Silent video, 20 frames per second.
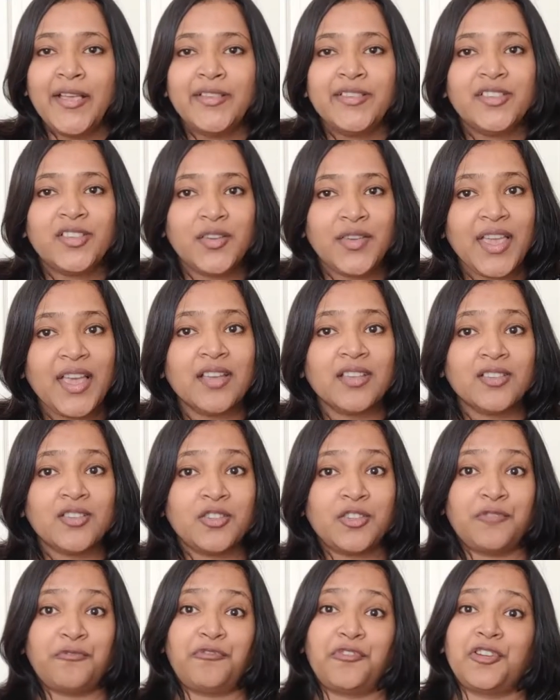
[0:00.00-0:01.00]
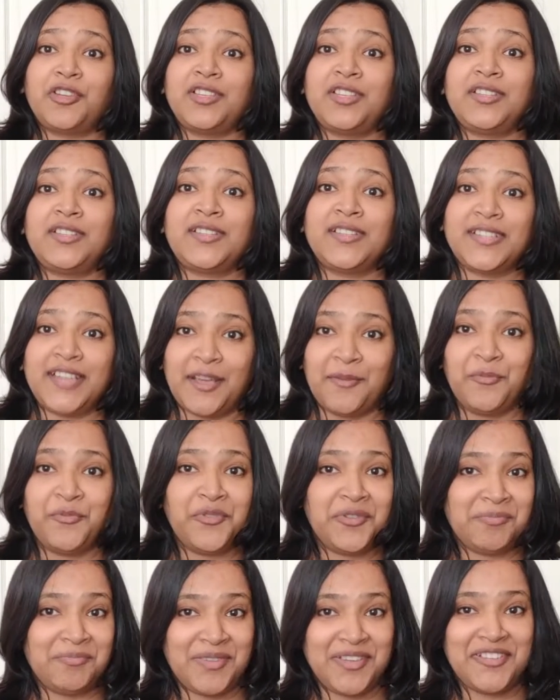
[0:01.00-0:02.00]
So yeah, so the first step
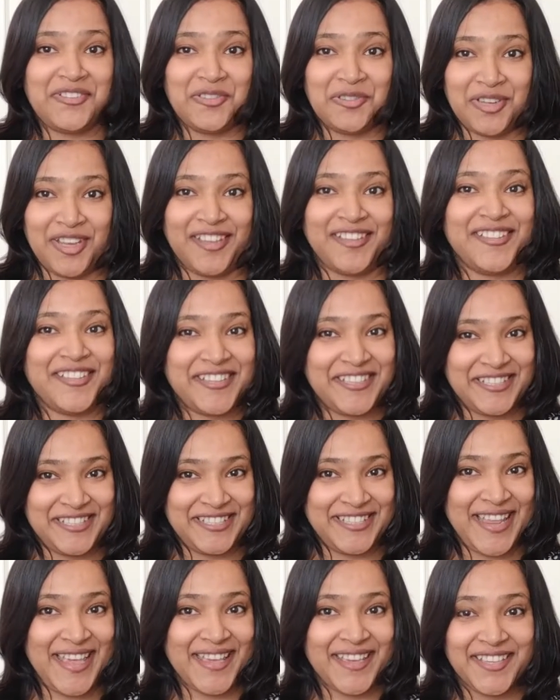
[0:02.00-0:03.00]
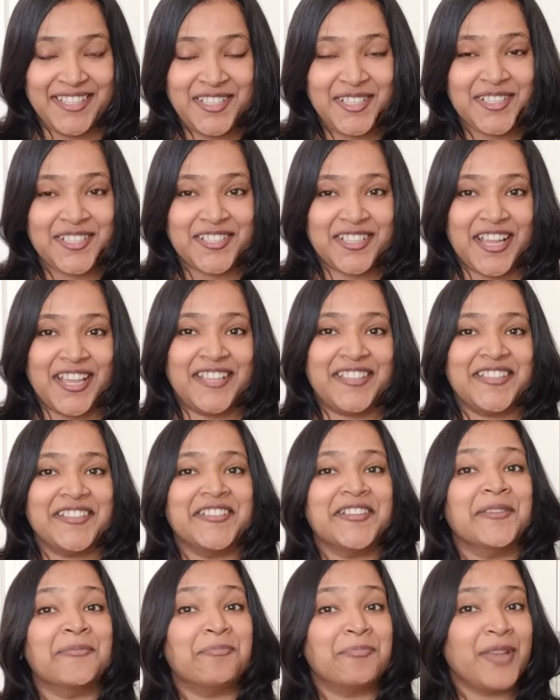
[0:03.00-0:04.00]
would be to take these tests and
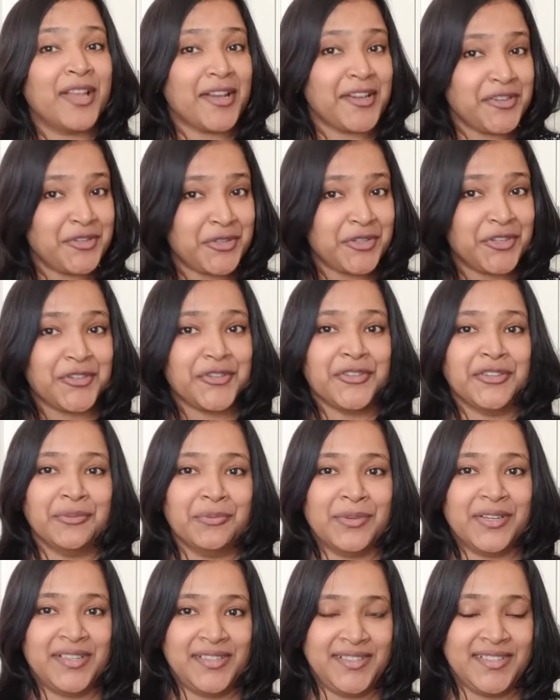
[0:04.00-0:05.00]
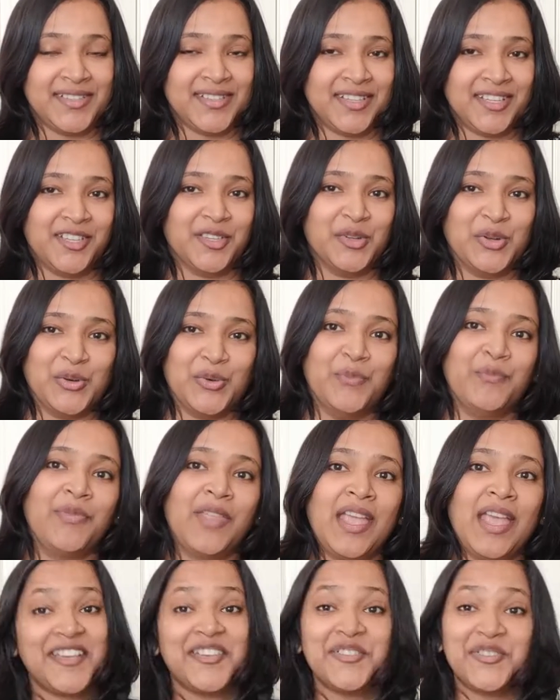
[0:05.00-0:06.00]
then apply to your university.
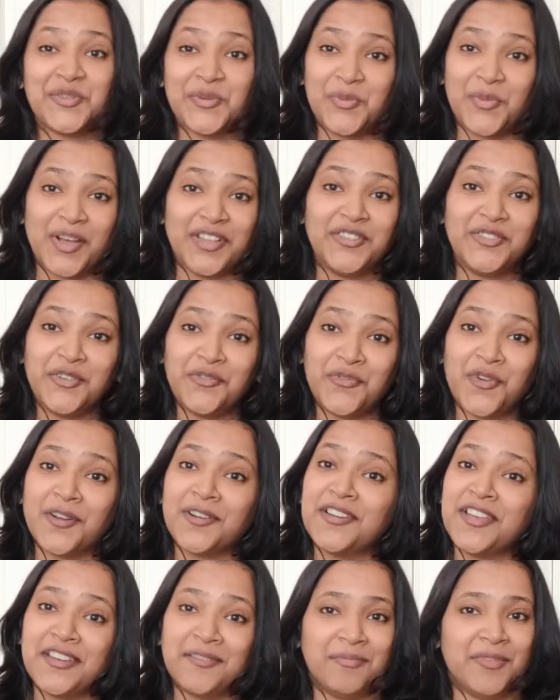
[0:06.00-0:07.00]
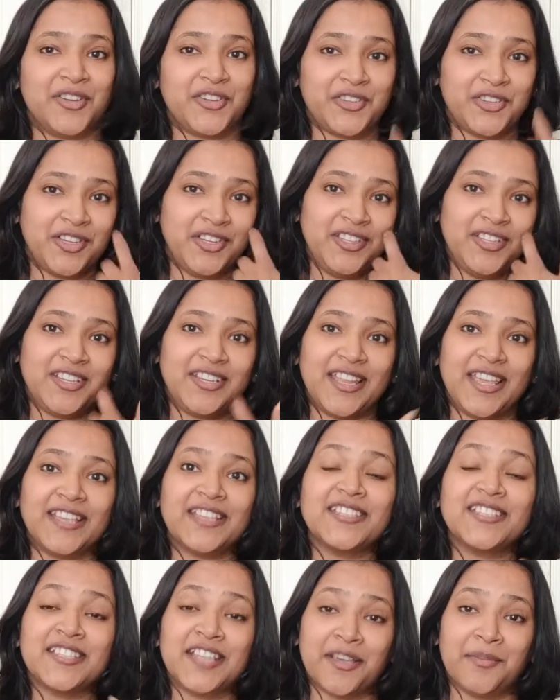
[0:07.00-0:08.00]
So once you've gotten admission, the
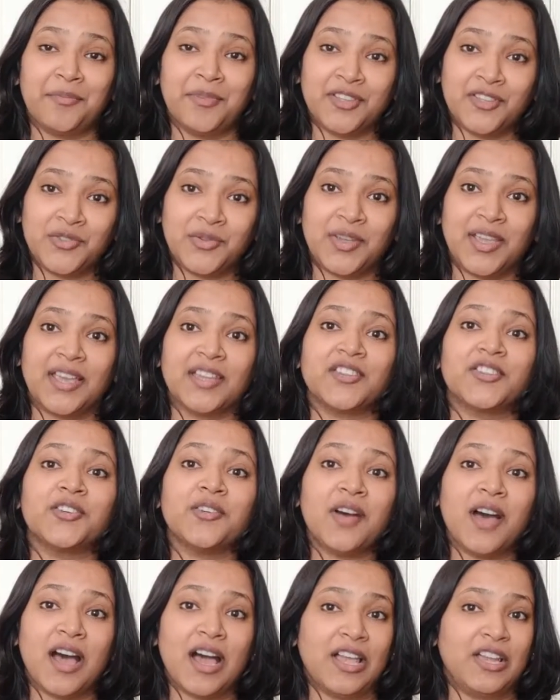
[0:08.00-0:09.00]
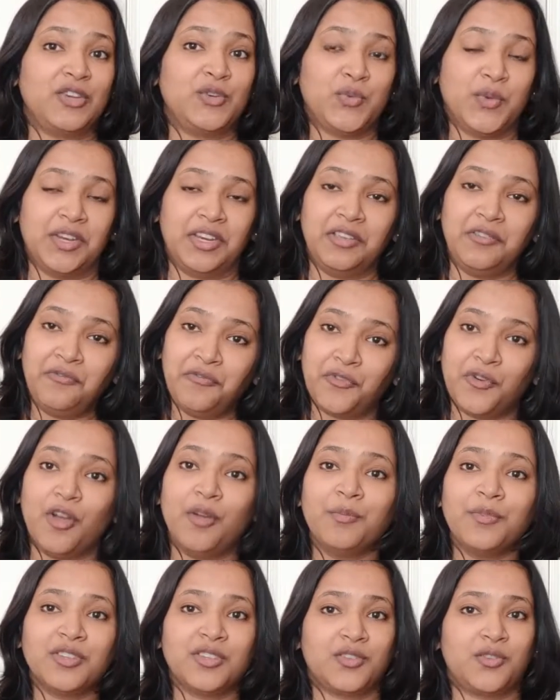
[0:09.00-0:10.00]
next step is to get your I-20
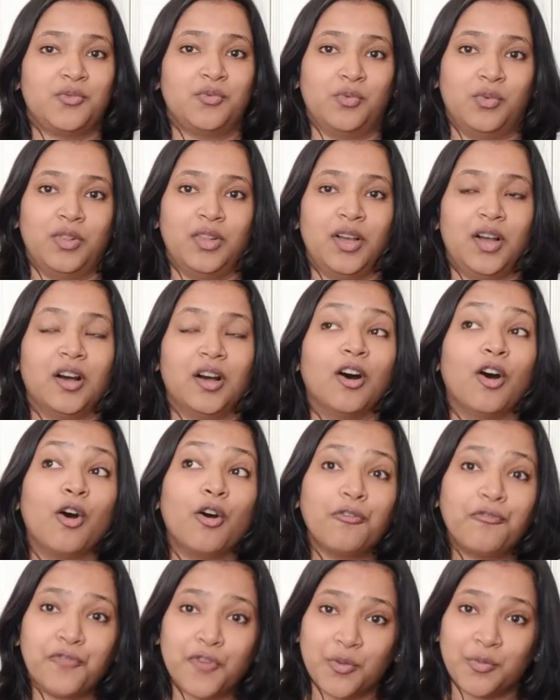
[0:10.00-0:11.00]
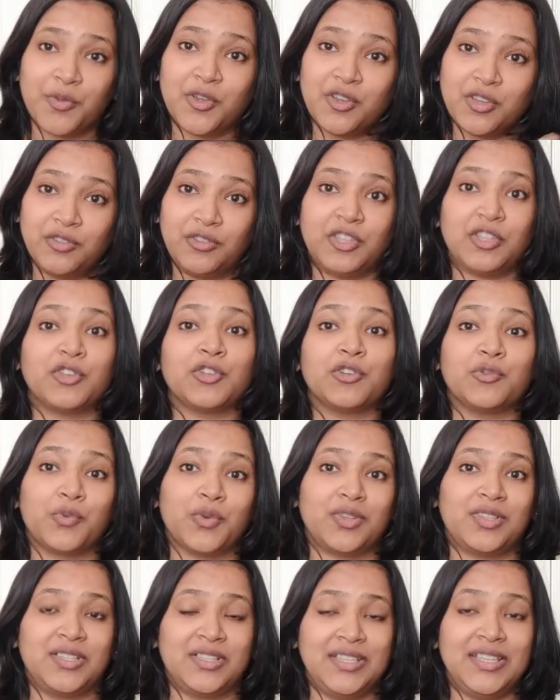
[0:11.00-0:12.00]
from your school or from the
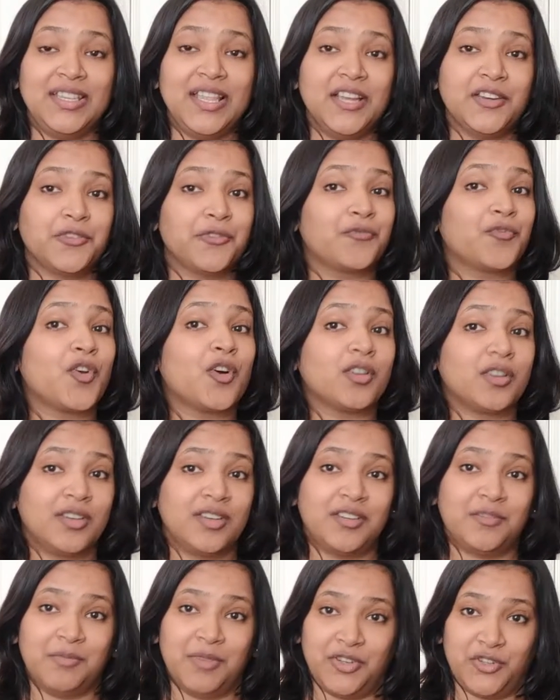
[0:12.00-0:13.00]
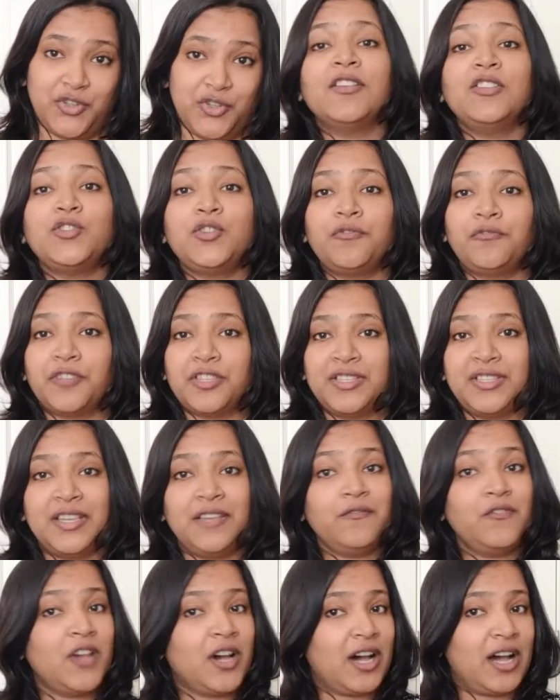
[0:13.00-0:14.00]
university that you've gotten admission. Once you've
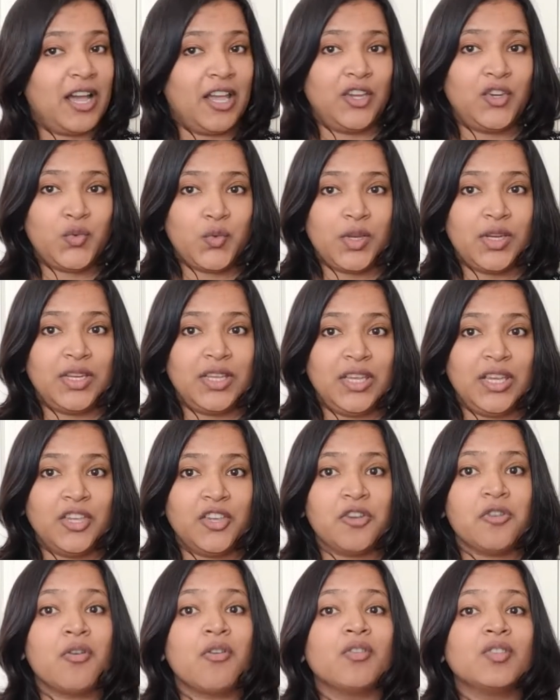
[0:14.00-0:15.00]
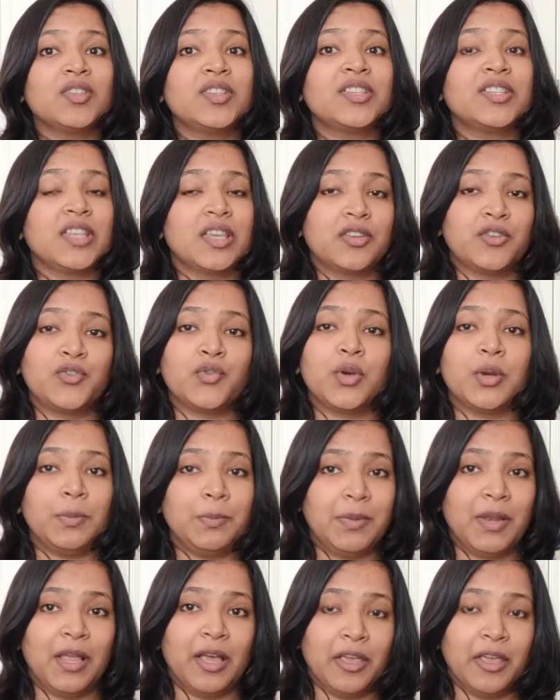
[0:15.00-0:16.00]
received the I-20, you're all set to
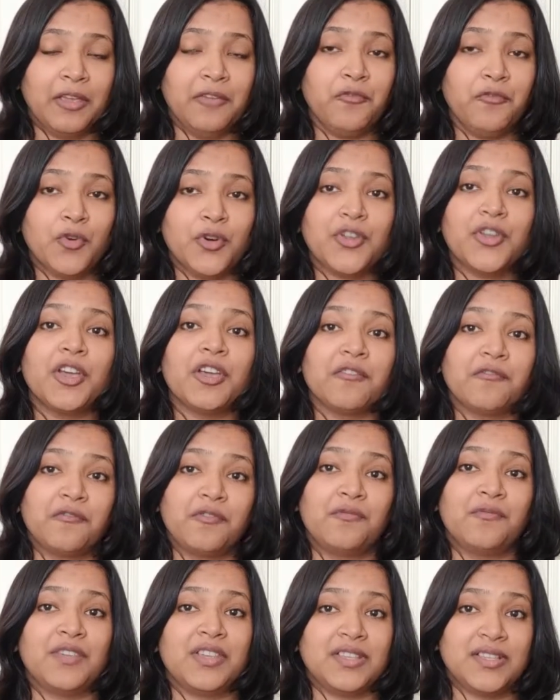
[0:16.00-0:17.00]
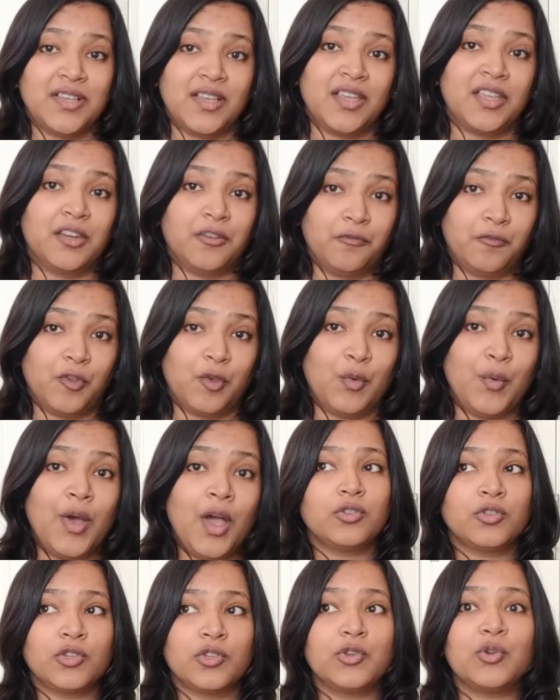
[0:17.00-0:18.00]
apply for your F1 visa interview.
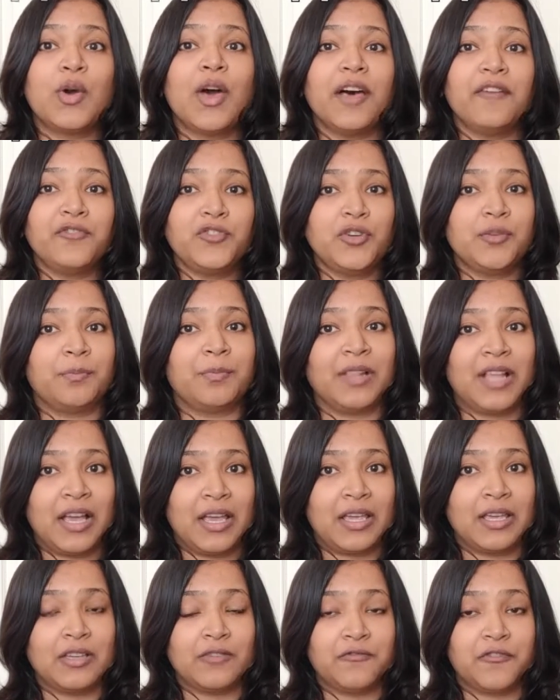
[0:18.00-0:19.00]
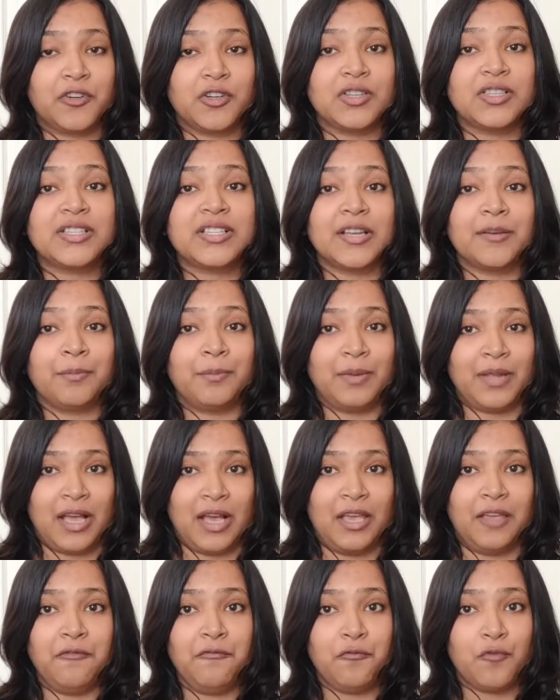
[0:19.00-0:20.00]
So you have to first
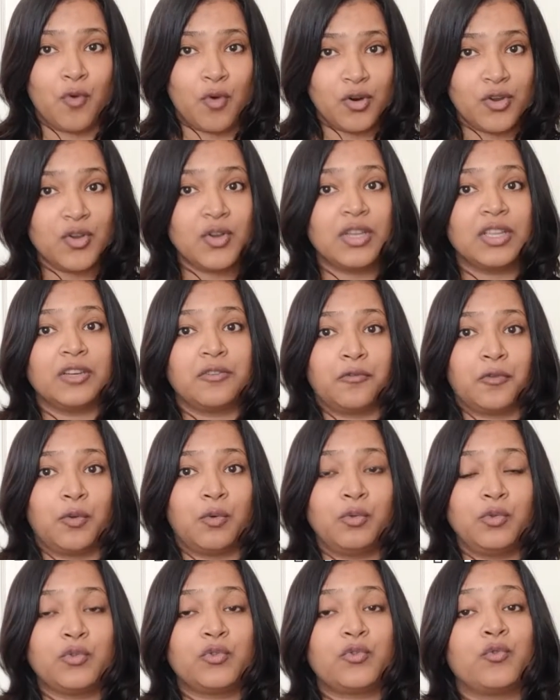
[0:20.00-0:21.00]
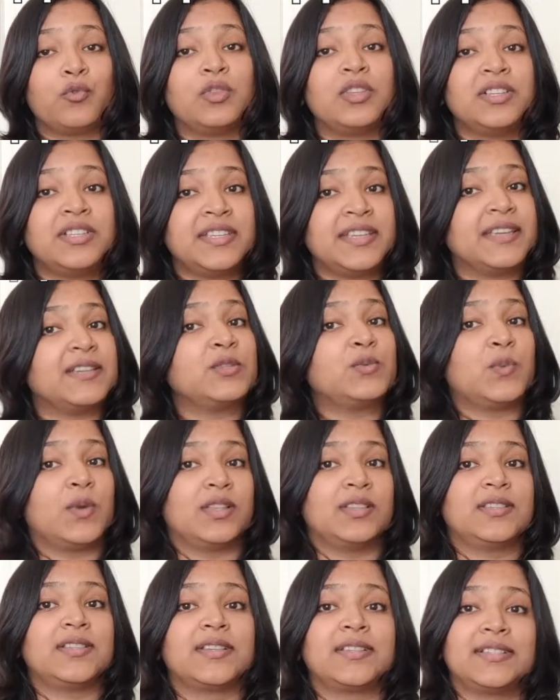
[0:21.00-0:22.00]
apply for your interview through the
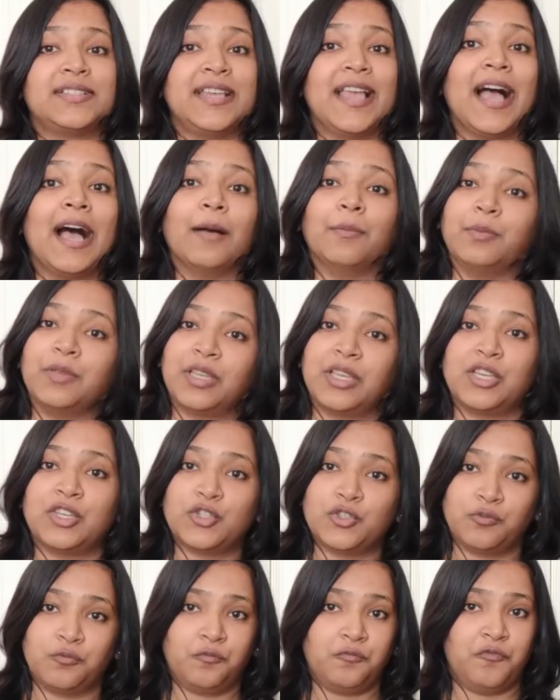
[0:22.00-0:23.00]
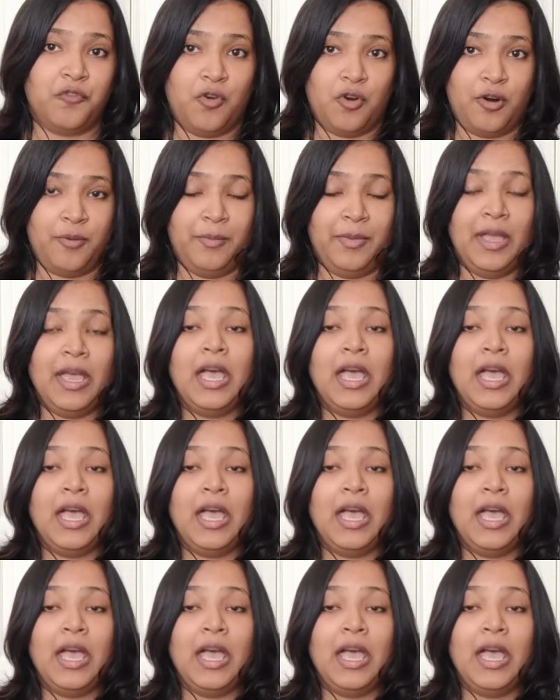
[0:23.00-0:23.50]
DS-160 application form.